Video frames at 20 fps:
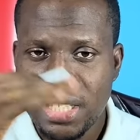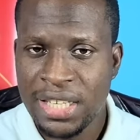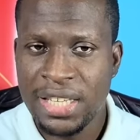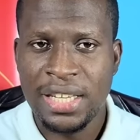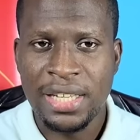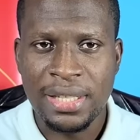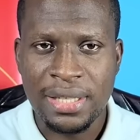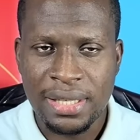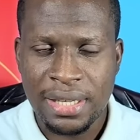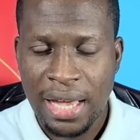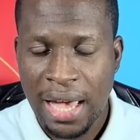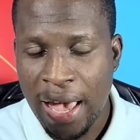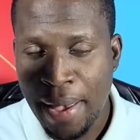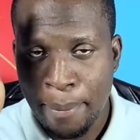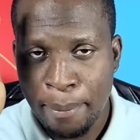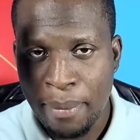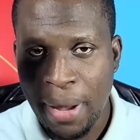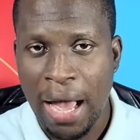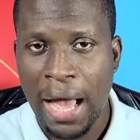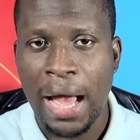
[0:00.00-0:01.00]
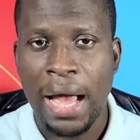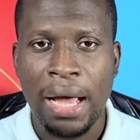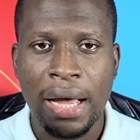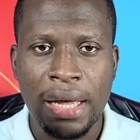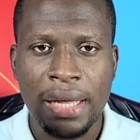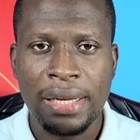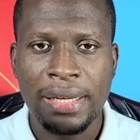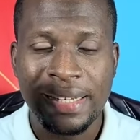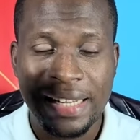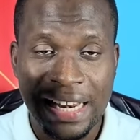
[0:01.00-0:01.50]
ticket emma.
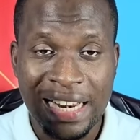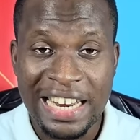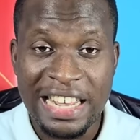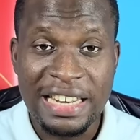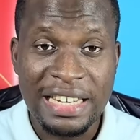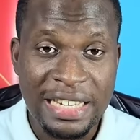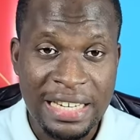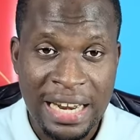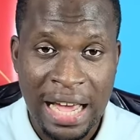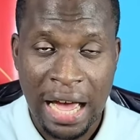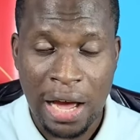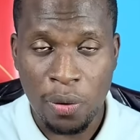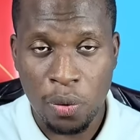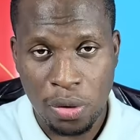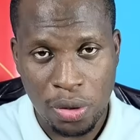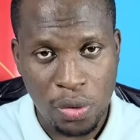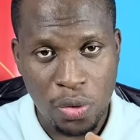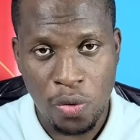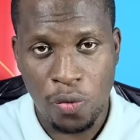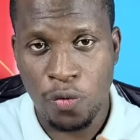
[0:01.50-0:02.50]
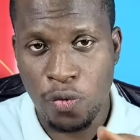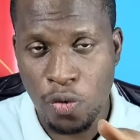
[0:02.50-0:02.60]
The lady now, so